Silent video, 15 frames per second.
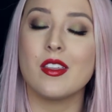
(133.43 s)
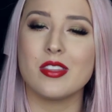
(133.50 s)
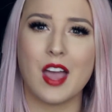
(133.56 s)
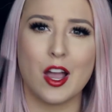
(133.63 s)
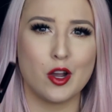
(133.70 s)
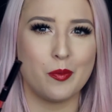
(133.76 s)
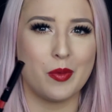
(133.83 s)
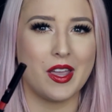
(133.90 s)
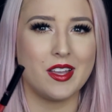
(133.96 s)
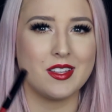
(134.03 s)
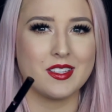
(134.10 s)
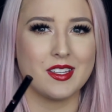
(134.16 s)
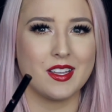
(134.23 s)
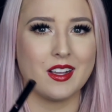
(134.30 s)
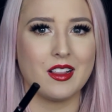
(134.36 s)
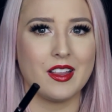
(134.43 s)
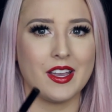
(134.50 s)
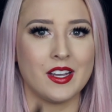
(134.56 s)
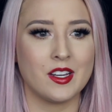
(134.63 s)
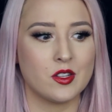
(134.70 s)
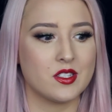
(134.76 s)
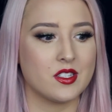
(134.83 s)
that could be easily
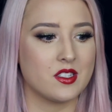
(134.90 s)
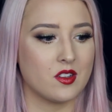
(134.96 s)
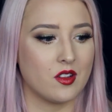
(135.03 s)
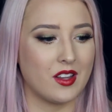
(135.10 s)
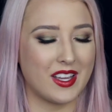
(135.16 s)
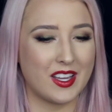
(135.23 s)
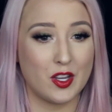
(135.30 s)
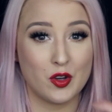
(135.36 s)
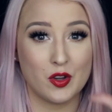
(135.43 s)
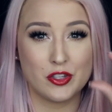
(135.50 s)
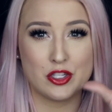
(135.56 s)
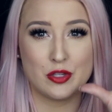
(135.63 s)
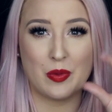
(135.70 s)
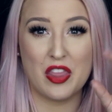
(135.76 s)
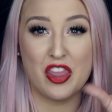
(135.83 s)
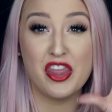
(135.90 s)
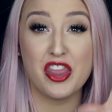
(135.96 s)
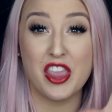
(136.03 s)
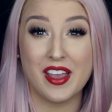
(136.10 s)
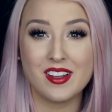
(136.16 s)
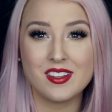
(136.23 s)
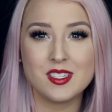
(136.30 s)
cleaned because it's not like, you know, super
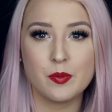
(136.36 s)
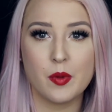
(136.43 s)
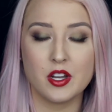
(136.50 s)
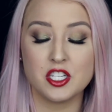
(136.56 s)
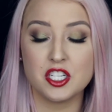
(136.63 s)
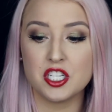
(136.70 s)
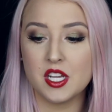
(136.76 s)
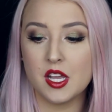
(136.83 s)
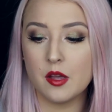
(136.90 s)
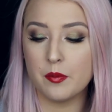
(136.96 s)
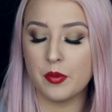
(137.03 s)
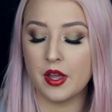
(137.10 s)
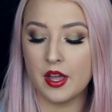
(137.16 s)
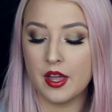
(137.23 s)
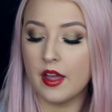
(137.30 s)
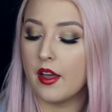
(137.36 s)
thick sponge tip.